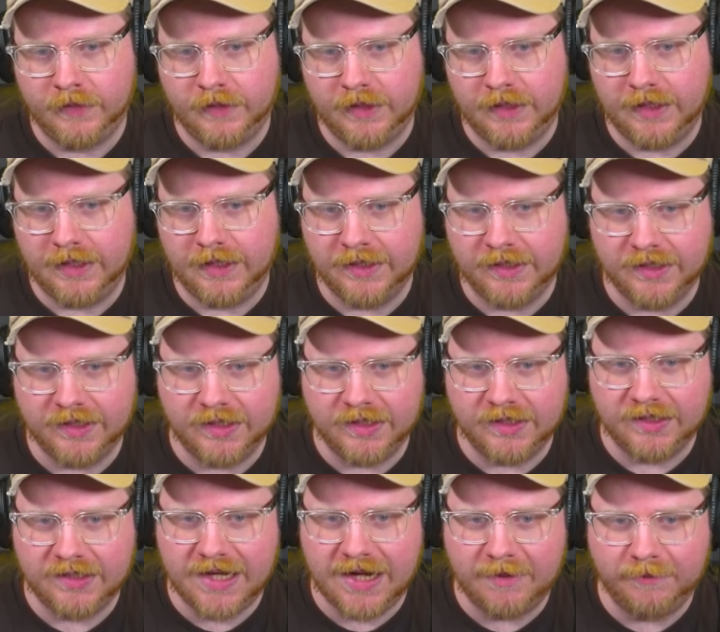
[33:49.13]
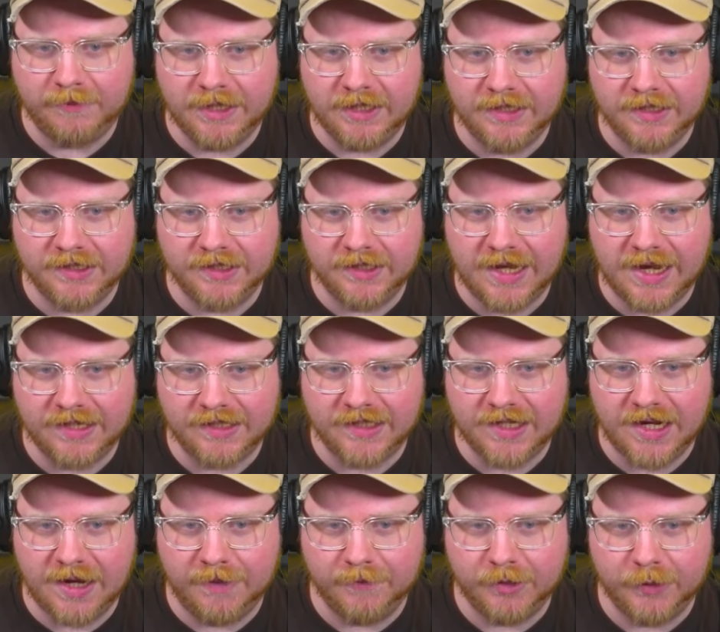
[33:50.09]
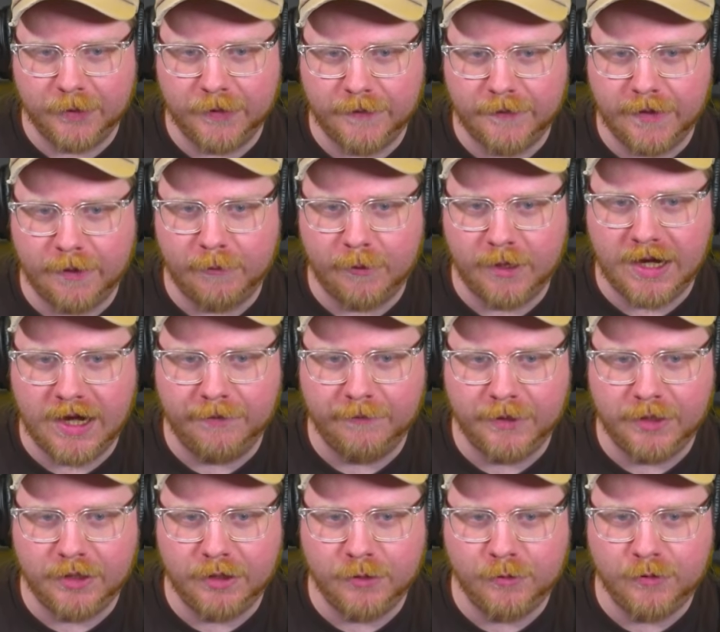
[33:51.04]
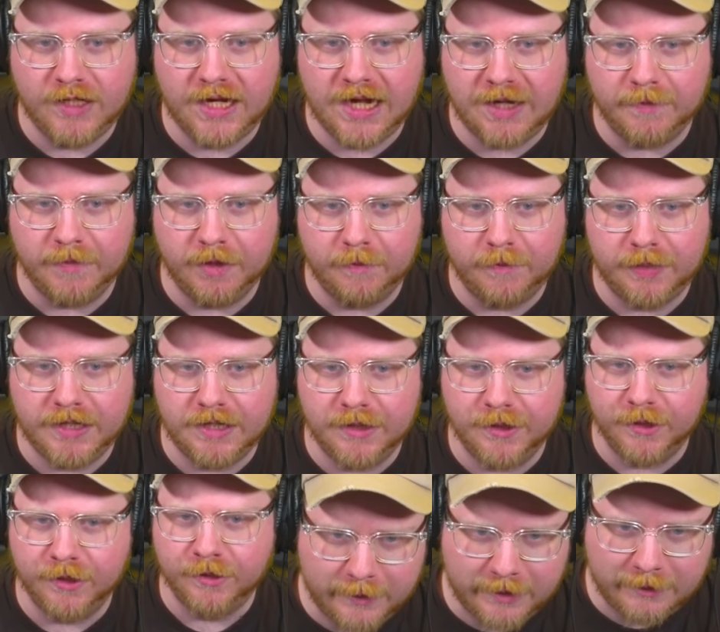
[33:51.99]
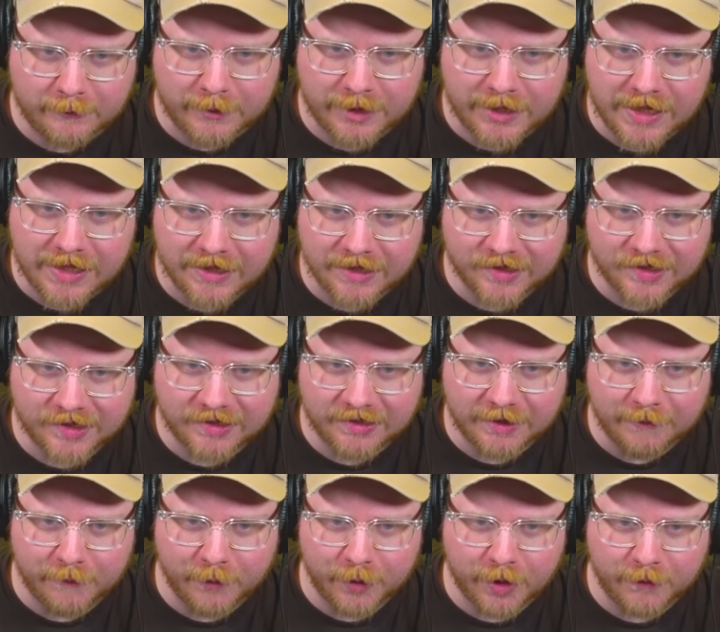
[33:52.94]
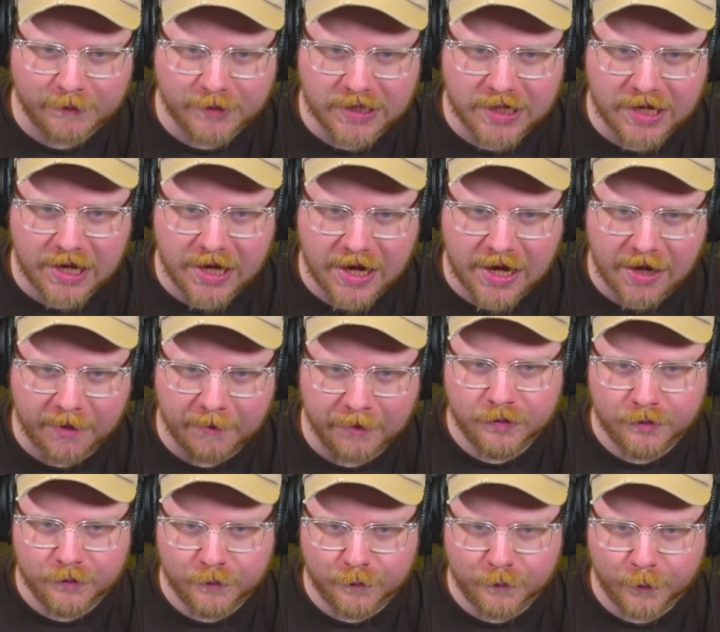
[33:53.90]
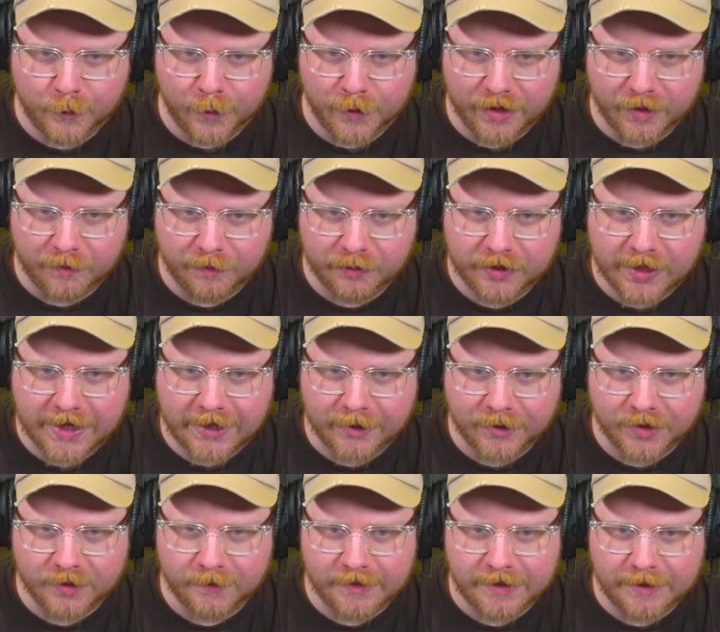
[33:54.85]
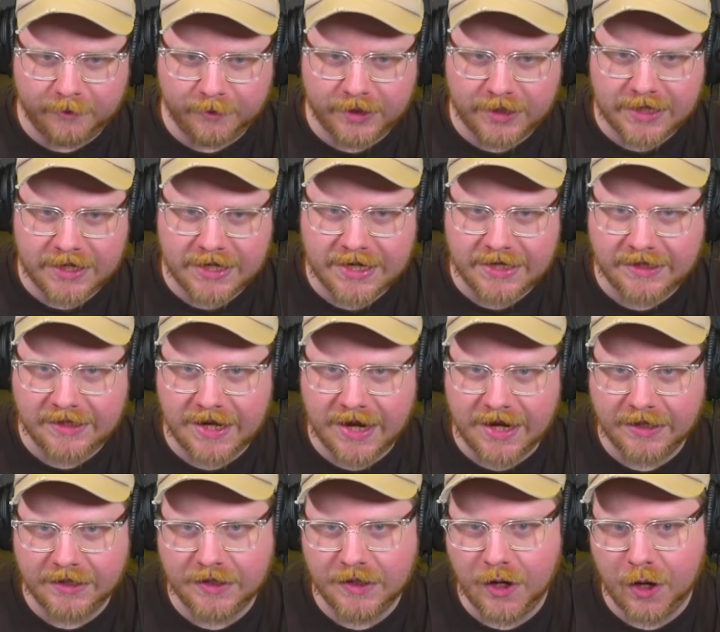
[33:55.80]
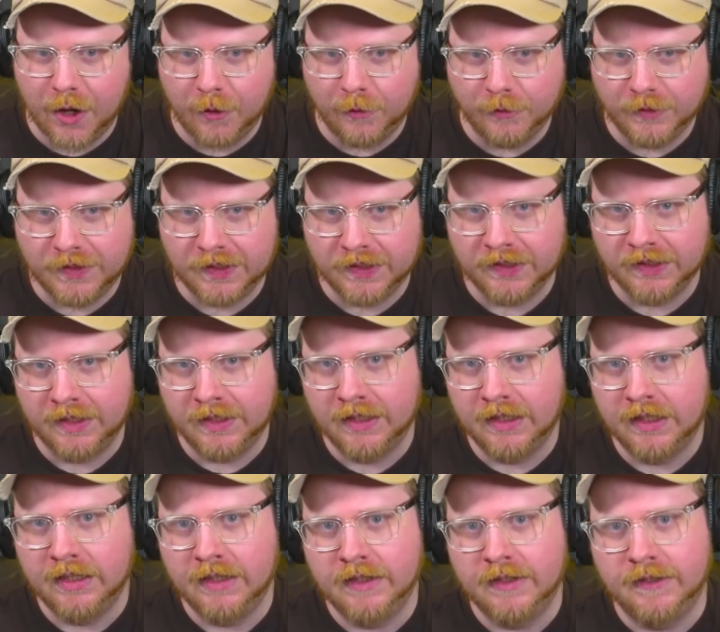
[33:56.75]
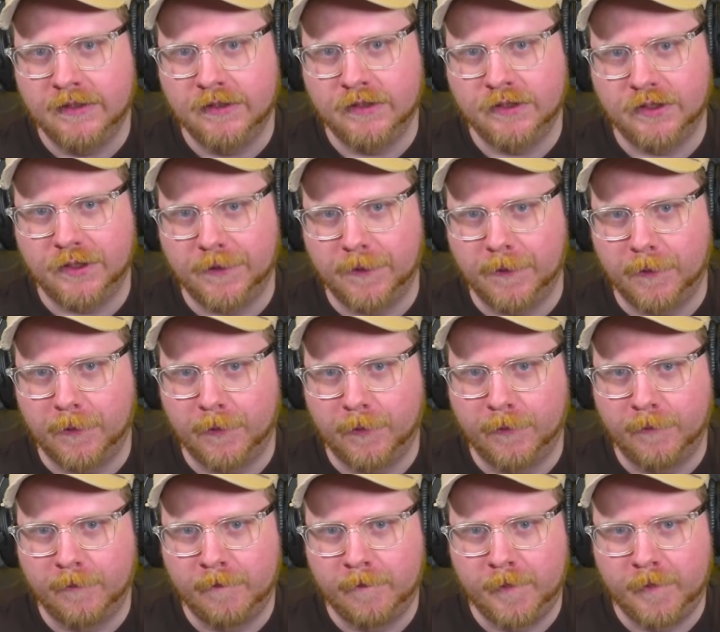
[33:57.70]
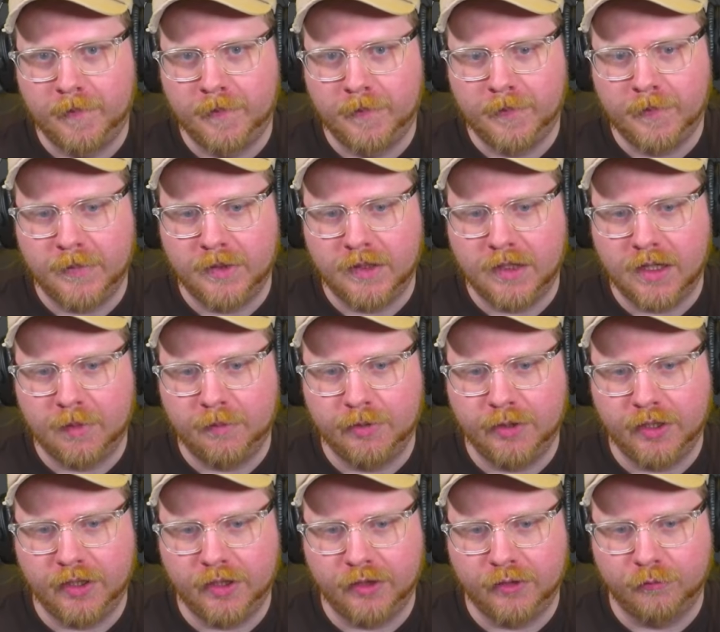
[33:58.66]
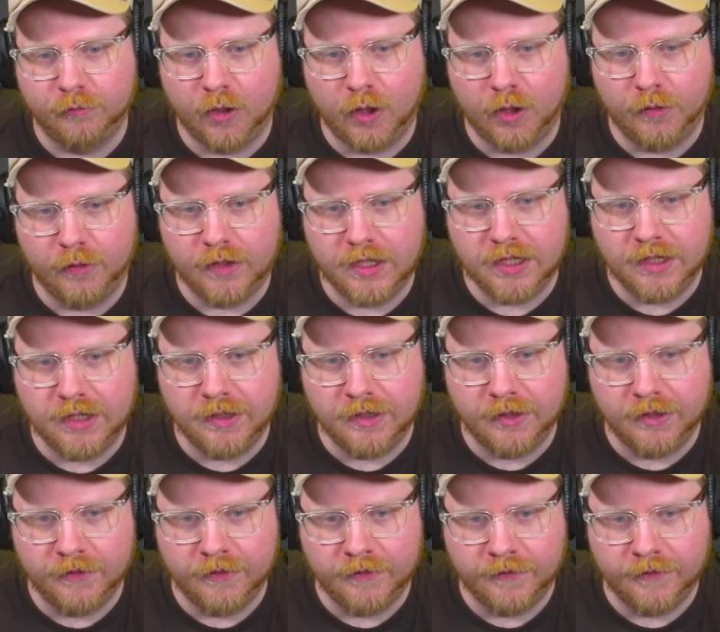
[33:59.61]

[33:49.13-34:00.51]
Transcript: it's the same thing as last time. So if I want to have a new game appear, we need a sliver of time for the player to be able to hit that note. So I'll put a throw here